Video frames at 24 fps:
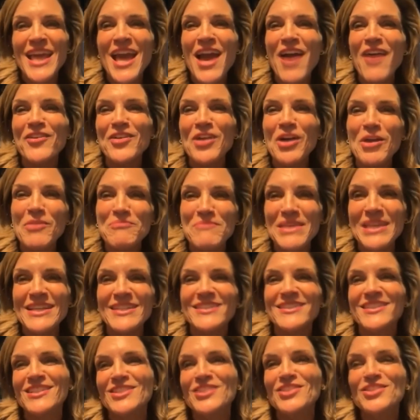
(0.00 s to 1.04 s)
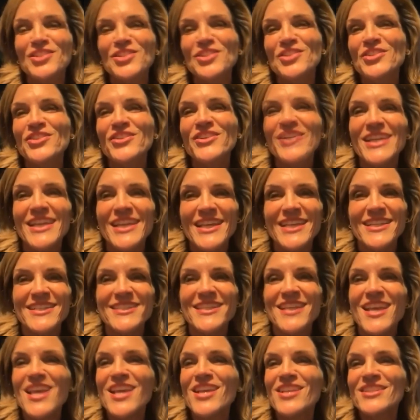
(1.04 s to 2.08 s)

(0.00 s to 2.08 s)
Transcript: count on me to do is